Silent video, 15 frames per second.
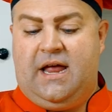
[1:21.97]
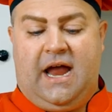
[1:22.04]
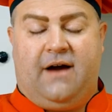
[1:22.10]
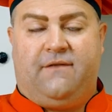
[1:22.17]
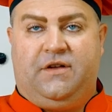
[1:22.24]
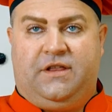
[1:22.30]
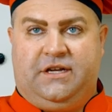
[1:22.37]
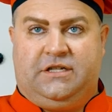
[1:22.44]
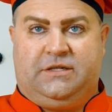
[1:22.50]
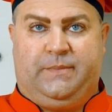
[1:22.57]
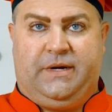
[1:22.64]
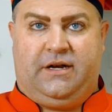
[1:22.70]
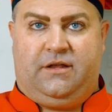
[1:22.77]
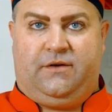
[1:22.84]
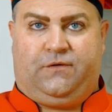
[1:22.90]
Everything has
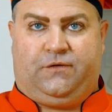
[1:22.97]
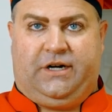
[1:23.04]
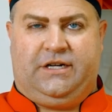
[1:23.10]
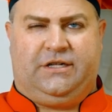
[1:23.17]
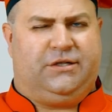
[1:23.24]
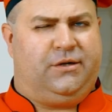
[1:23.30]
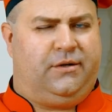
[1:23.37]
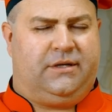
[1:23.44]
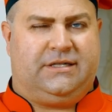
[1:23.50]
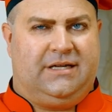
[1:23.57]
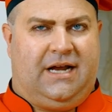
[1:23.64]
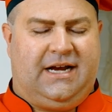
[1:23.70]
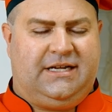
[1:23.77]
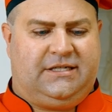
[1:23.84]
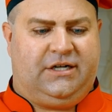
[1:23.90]
been in the fridge, so it's
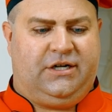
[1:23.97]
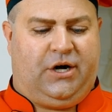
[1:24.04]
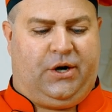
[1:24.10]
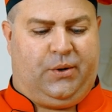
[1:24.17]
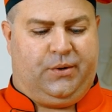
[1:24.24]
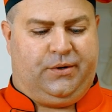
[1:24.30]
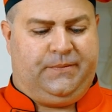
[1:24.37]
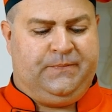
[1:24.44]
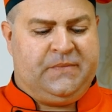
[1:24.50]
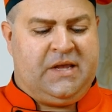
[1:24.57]
nice and cold.